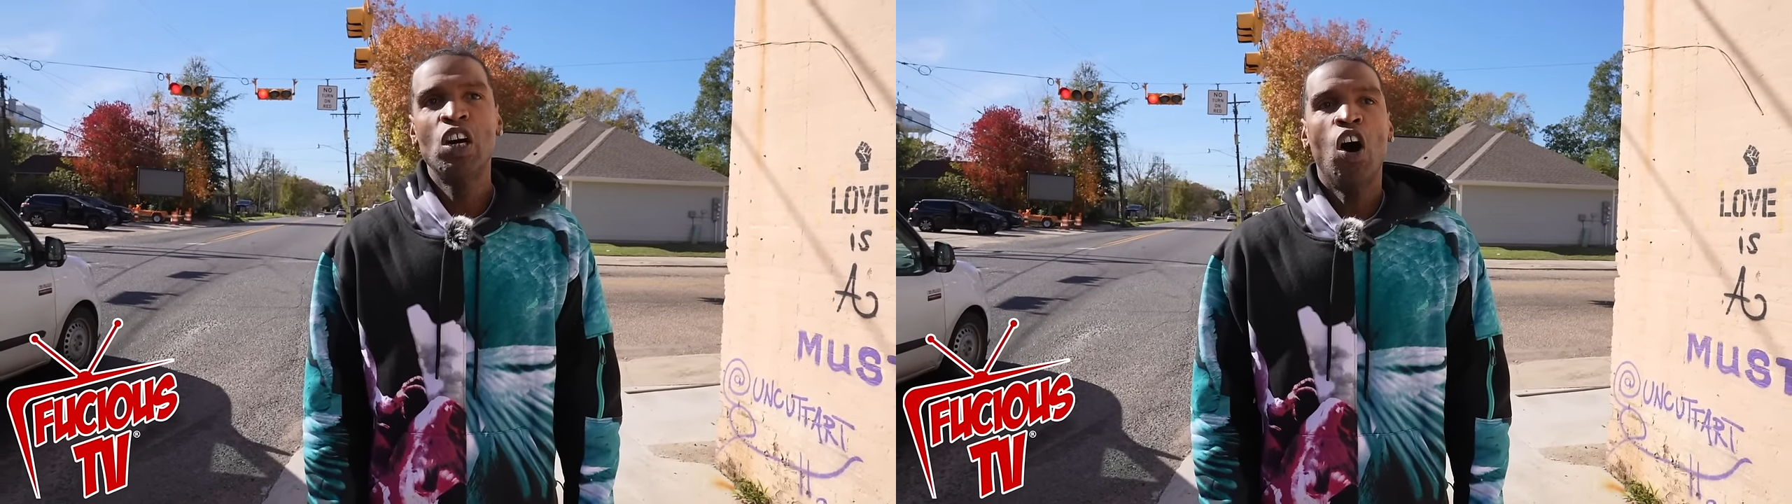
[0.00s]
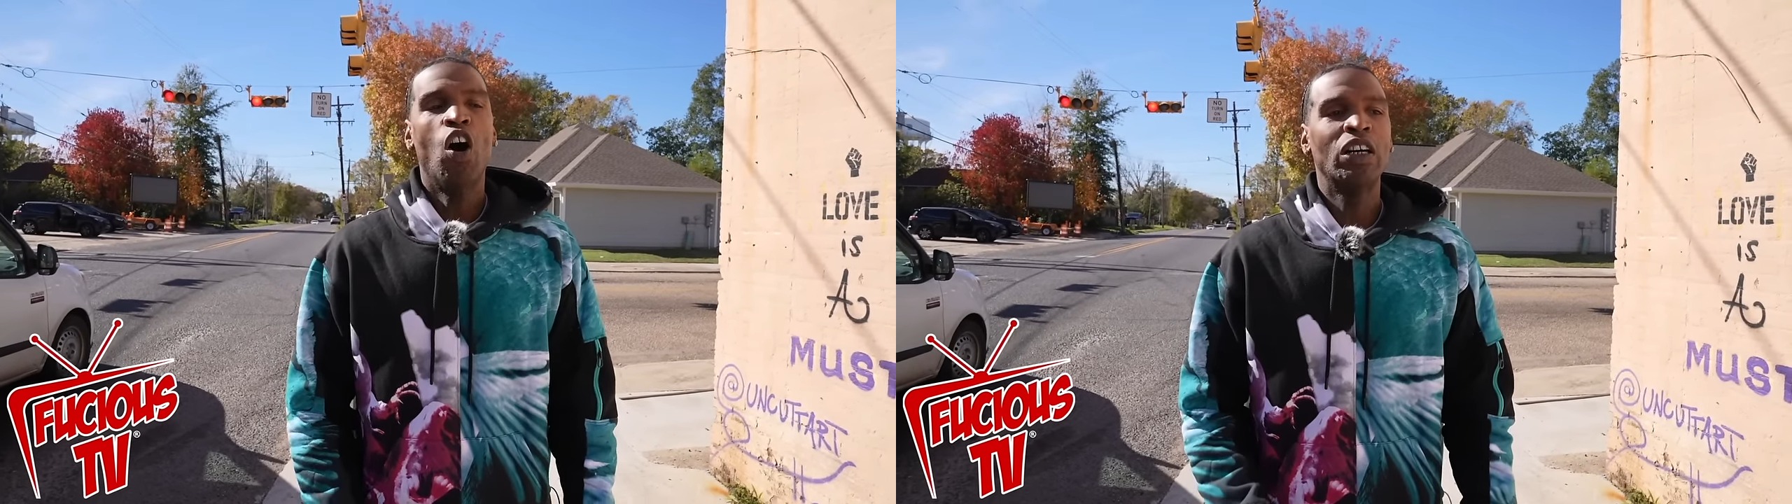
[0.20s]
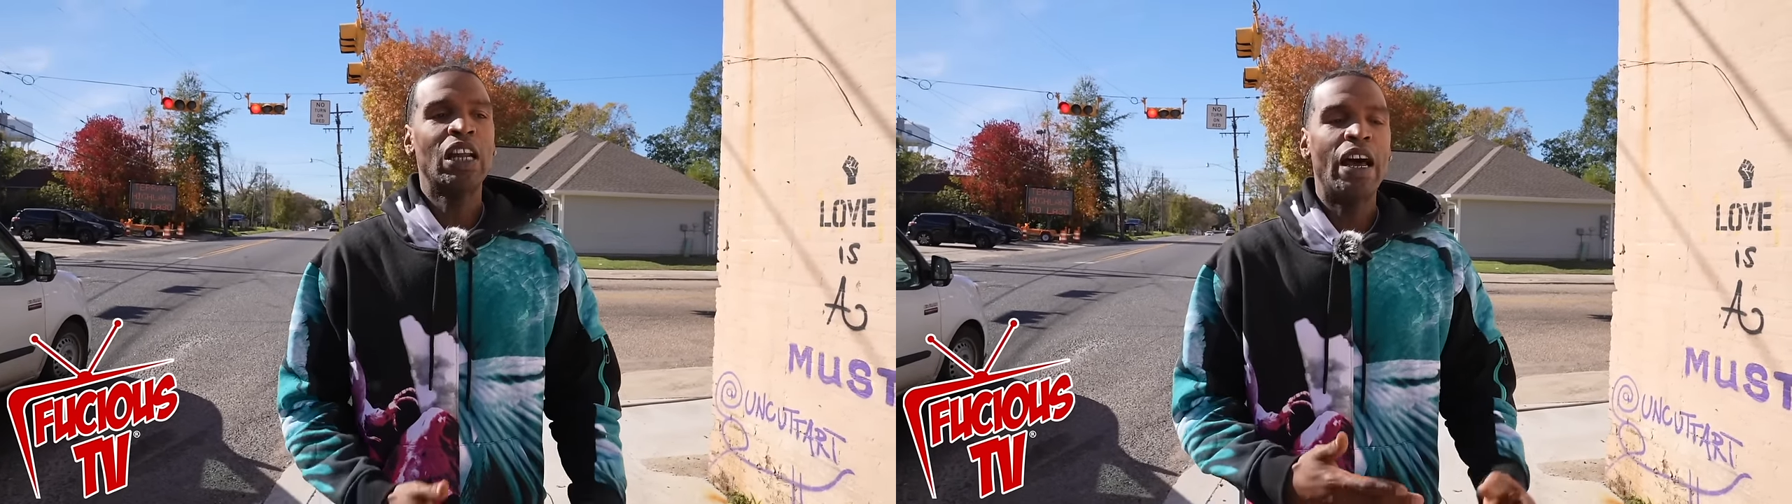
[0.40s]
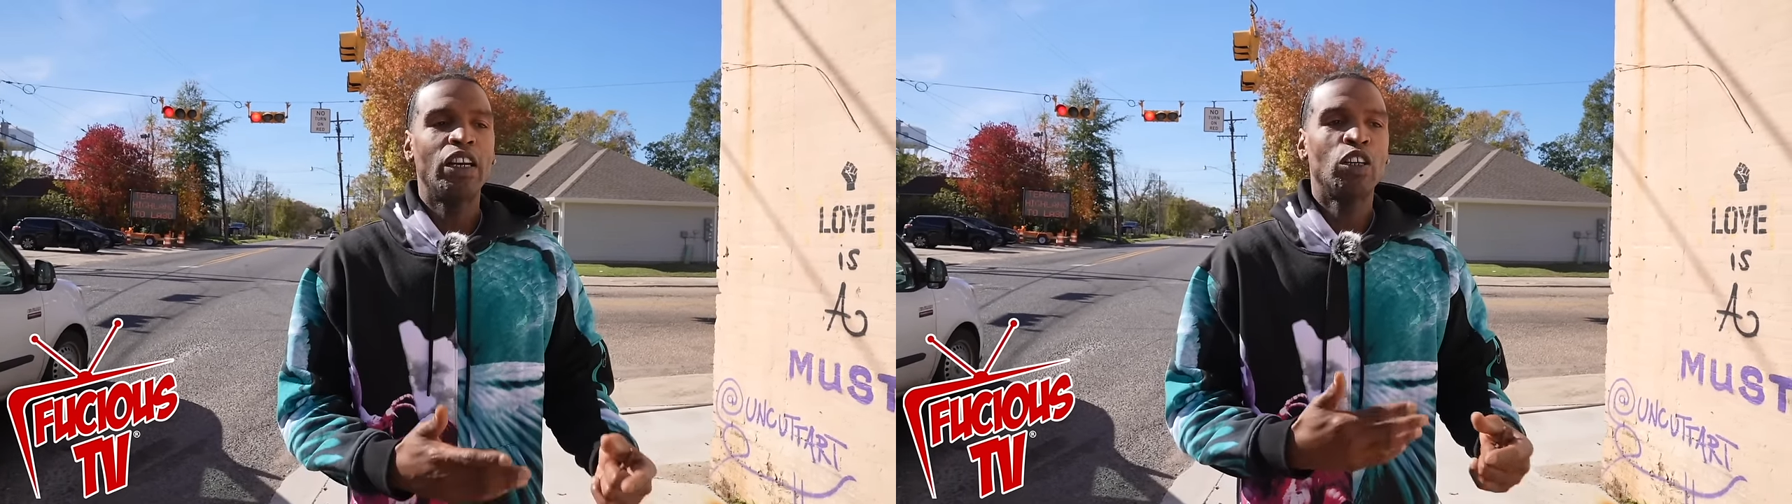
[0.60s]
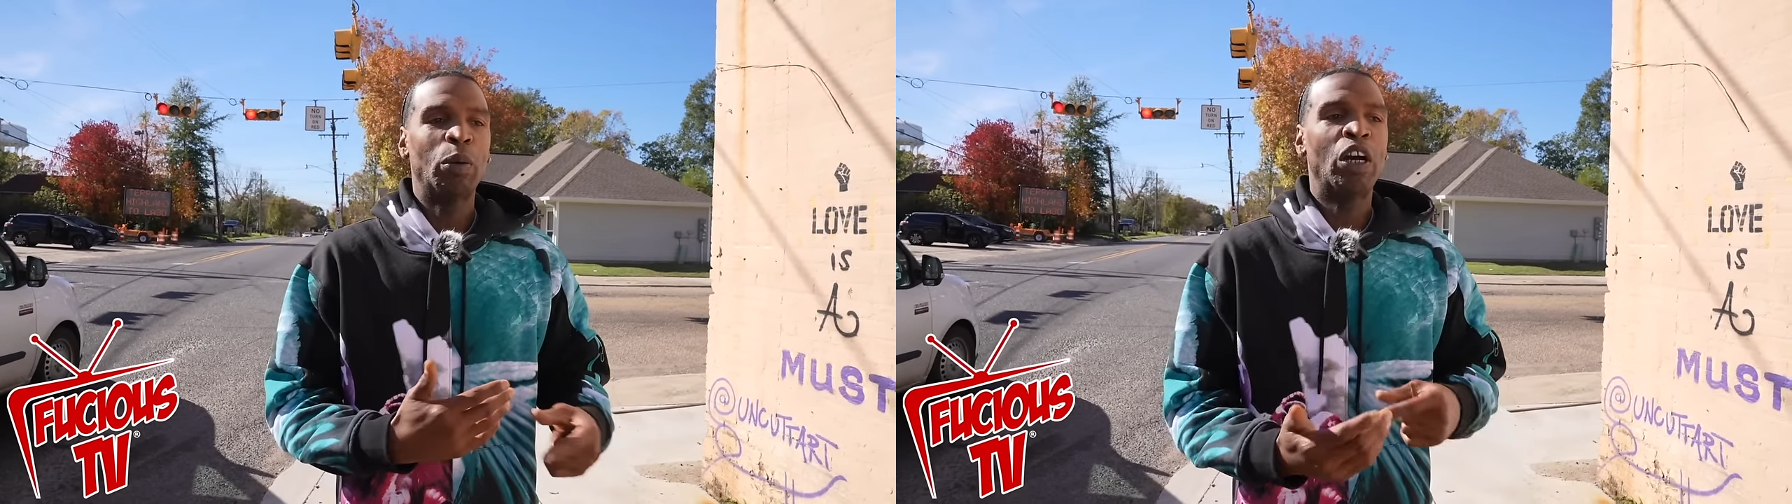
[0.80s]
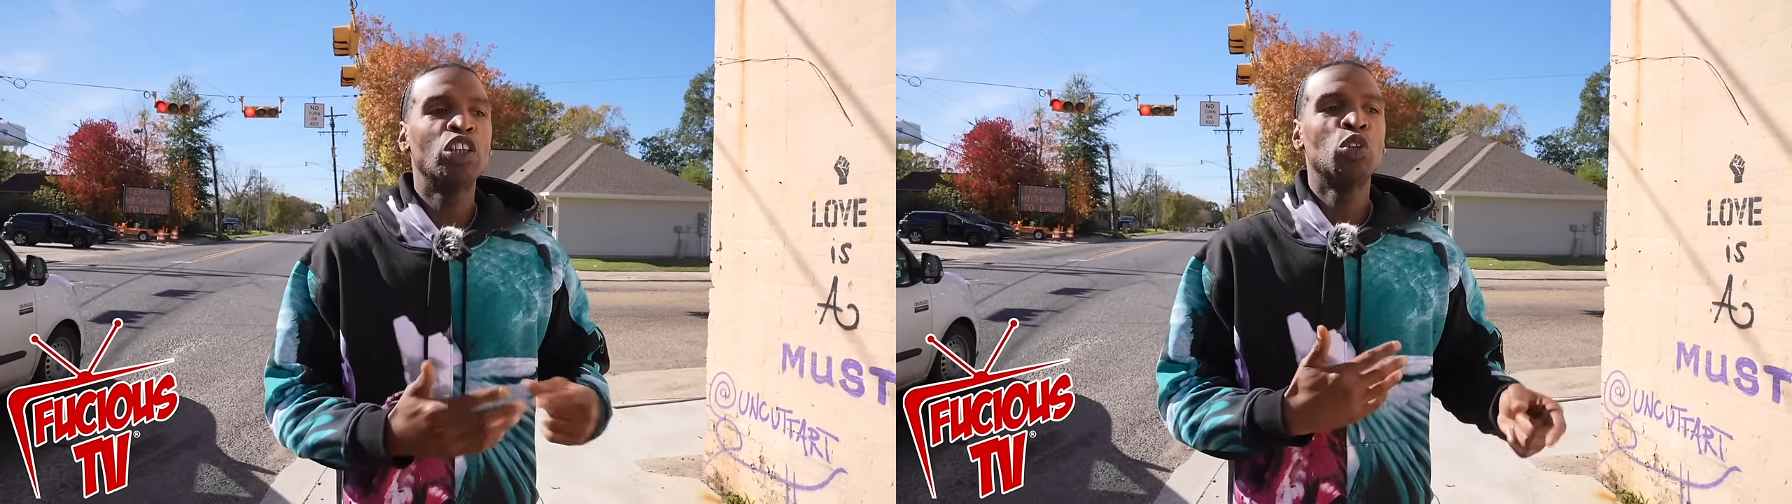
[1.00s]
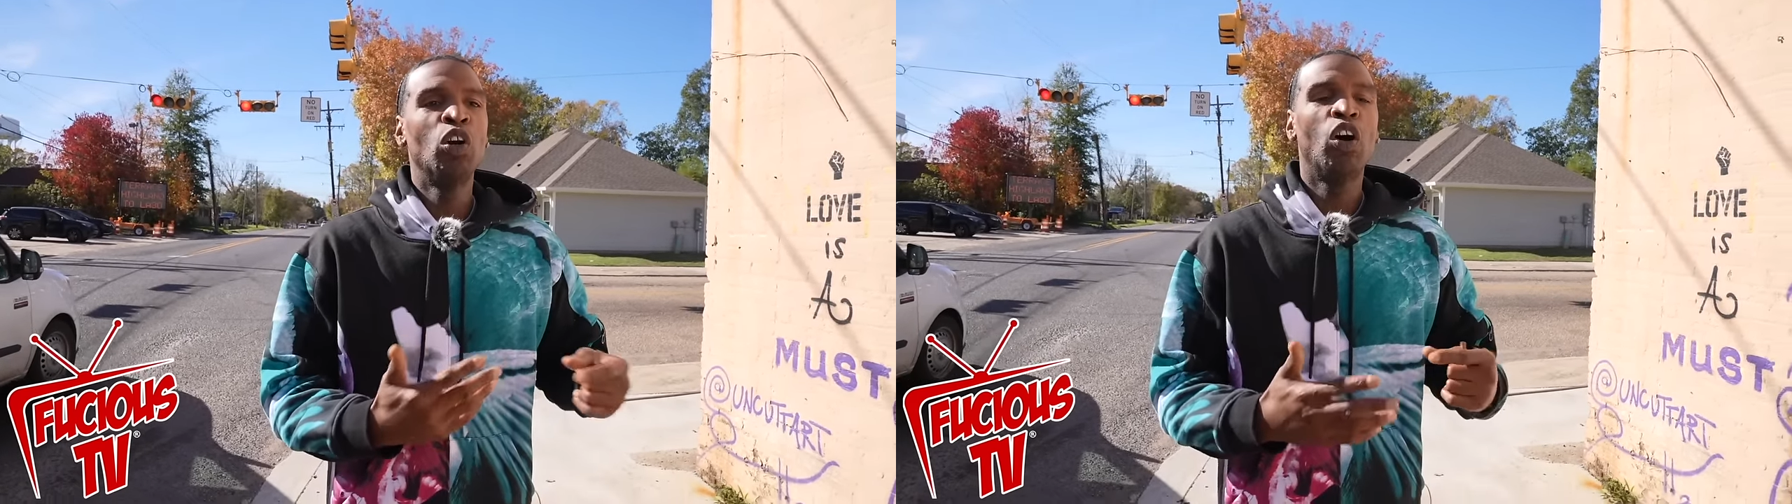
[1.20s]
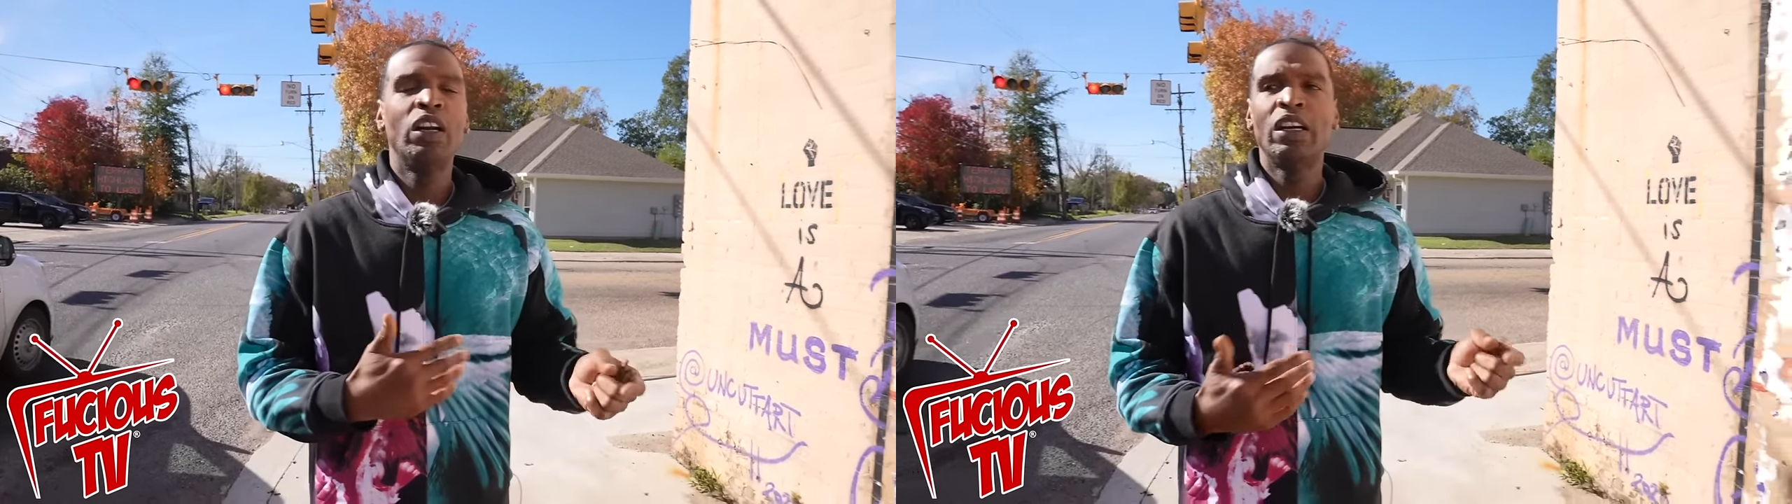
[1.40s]
Yeah. Or it's like because you
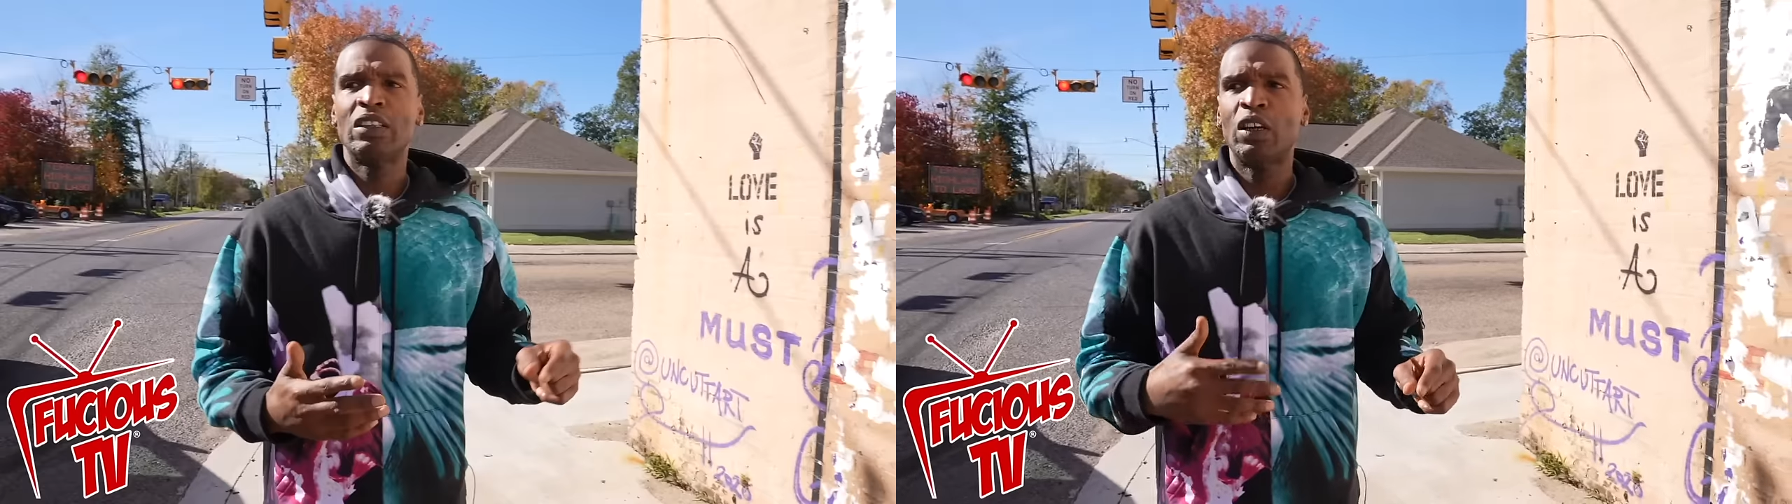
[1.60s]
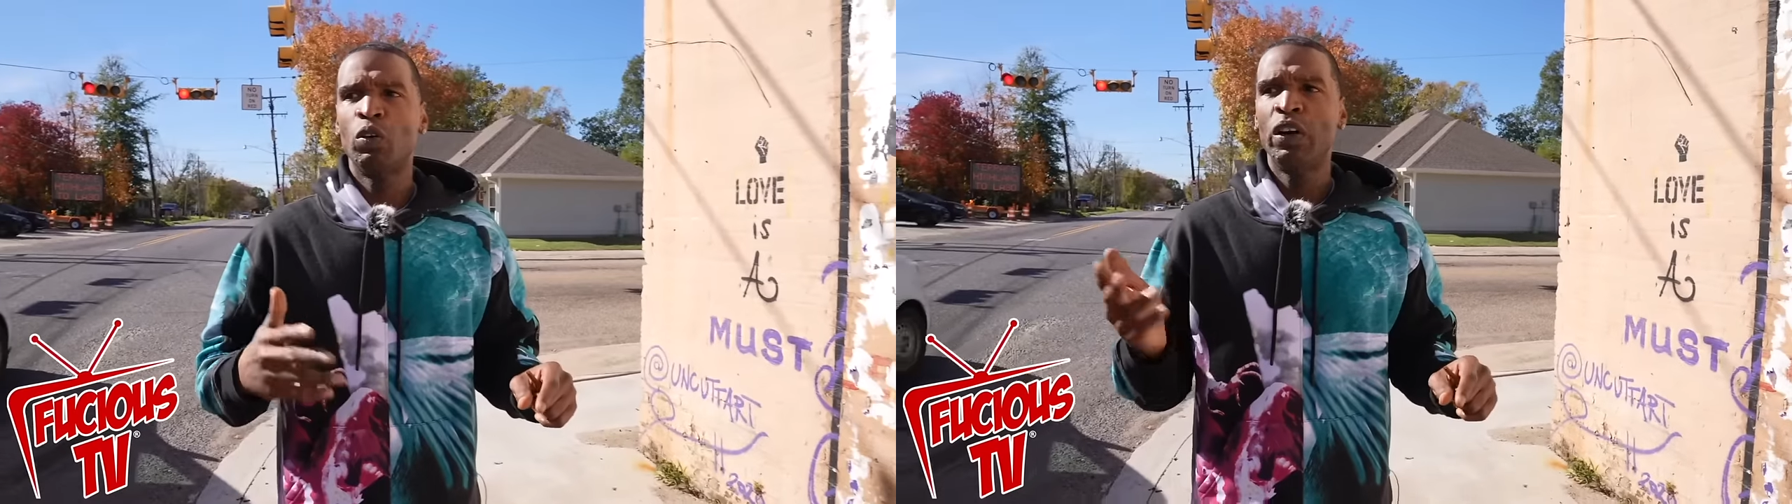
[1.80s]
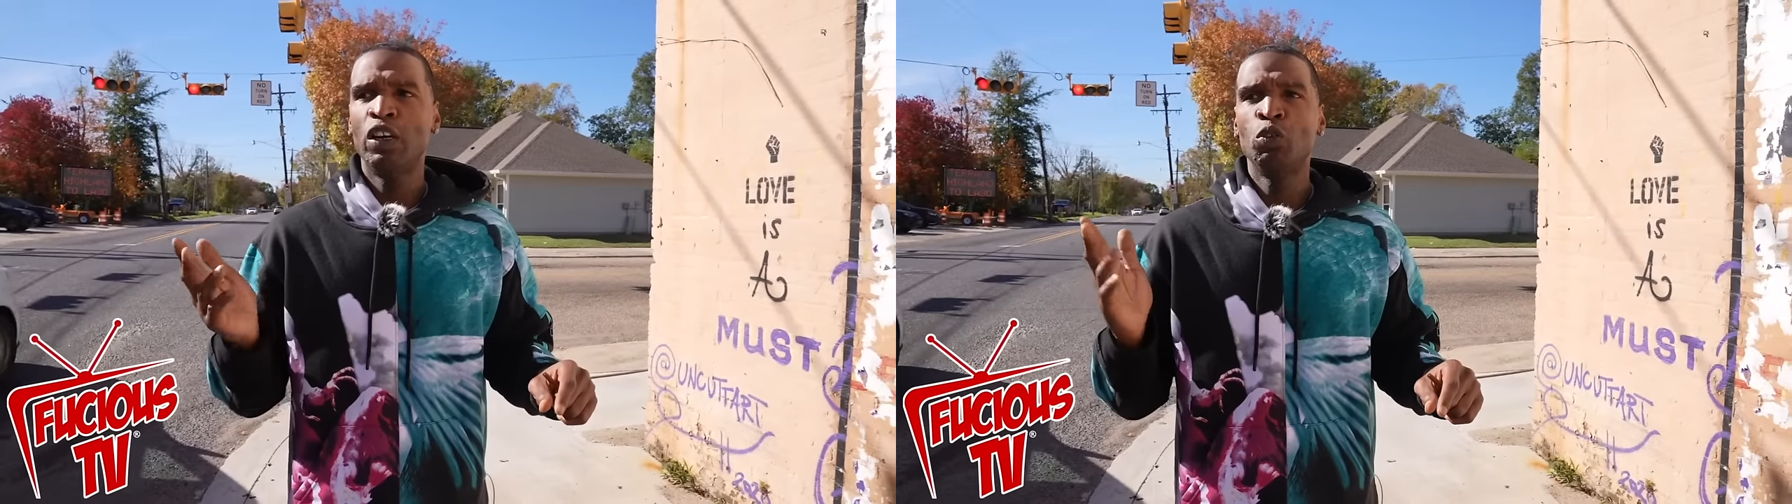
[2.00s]
know a nigga so well,